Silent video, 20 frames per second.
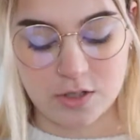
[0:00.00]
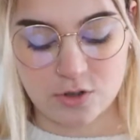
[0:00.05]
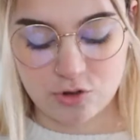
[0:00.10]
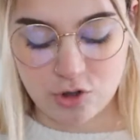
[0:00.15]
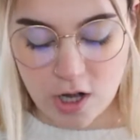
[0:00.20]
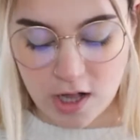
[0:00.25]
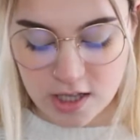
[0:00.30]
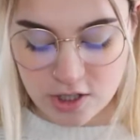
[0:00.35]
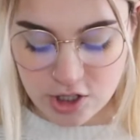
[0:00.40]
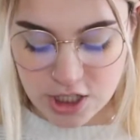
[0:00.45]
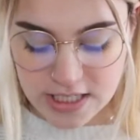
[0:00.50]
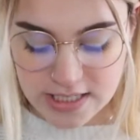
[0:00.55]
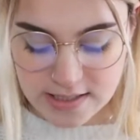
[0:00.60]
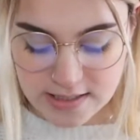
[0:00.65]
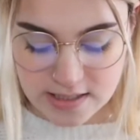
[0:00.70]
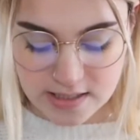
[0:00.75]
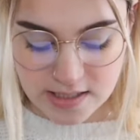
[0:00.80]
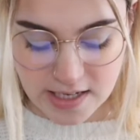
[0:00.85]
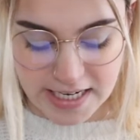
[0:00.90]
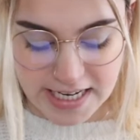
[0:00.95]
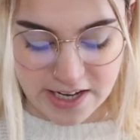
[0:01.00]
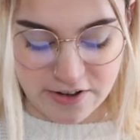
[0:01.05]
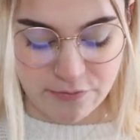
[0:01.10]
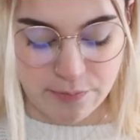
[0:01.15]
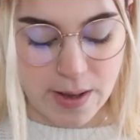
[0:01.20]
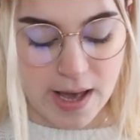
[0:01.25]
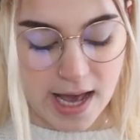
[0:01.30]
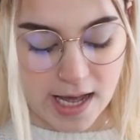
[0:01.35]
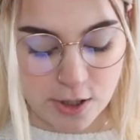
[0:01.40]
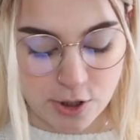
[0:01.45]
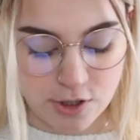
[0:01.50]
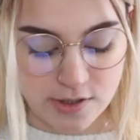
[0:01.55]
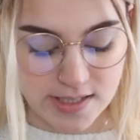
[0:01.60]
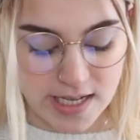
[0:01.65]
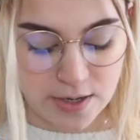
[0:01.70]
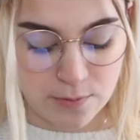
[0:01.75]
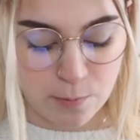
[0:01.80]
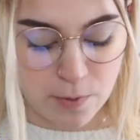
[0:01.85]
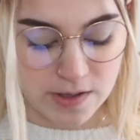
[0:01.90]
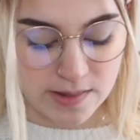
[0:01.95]
astrology is the study of patterns
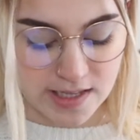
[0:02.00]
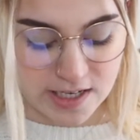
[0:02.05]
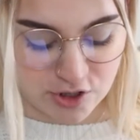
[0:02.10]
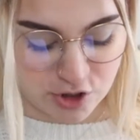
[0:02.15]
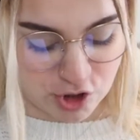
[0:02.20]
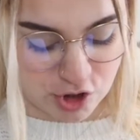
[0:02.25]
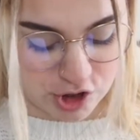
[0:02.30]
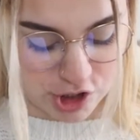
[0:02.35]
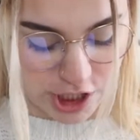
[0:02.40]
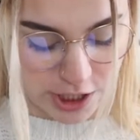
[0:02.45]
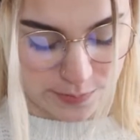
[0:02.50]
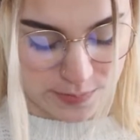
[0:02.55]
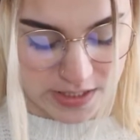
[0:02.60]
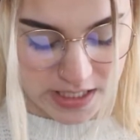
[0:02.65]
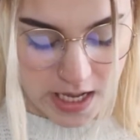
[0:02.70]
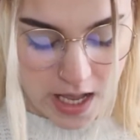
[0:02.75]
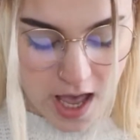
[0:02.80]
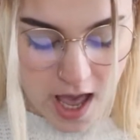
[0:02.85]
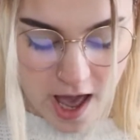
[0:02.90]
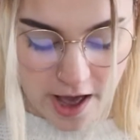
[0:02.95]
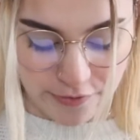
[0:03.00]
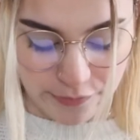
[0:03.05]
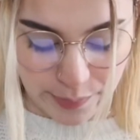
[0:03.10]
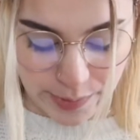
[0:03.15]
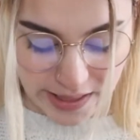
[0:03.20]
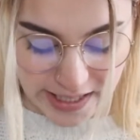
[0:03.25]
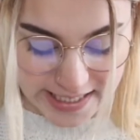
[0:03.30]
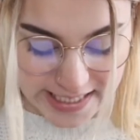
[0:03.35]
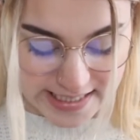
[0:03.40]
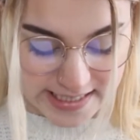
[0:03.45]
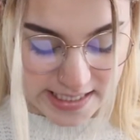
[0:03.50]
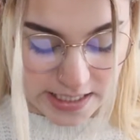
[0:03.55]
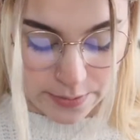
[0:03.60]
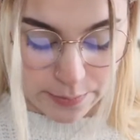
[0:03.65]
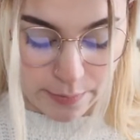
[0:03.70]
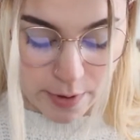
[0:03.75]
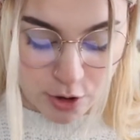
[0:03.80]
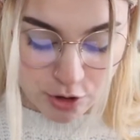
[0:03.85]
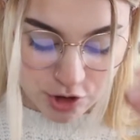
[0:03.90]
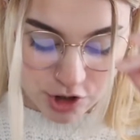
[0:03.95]
and relationships of planets
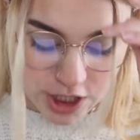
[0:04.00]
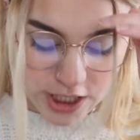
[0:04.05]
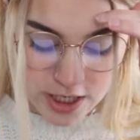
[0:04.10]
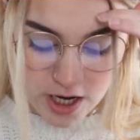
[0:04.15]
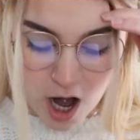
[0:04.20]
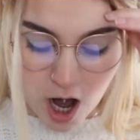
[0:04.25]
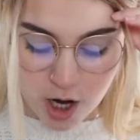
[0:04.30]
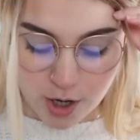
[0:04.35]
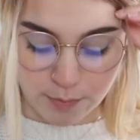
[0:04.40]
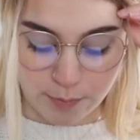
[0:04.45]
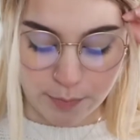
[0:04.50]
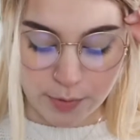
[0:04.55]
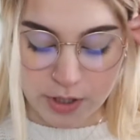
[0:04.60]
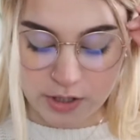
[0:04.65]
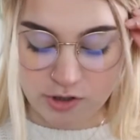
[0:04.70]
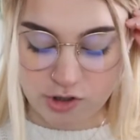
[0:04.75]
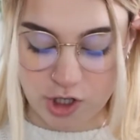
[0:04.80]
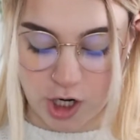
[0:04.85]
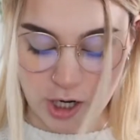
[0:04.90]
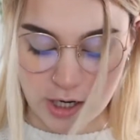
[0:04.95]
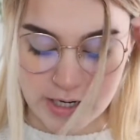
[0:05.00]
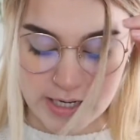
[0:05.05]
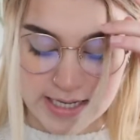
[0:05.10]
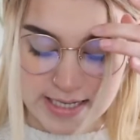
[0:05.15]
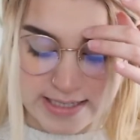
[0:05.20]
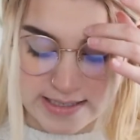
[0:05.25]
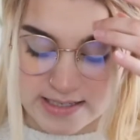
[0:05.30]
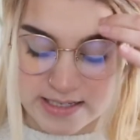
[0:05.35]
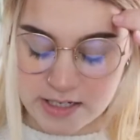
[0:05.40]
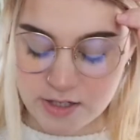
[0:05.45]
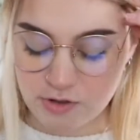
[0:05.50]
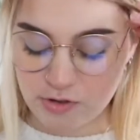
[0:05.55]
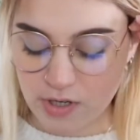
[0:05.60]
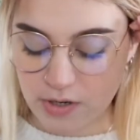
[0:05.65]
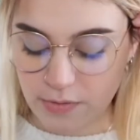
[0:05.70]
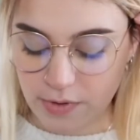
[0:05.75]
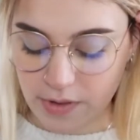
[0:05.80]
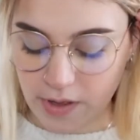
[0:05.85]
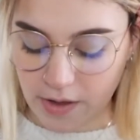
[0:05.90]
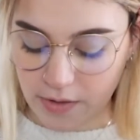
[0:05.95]
in motion, our birth chart, synastry with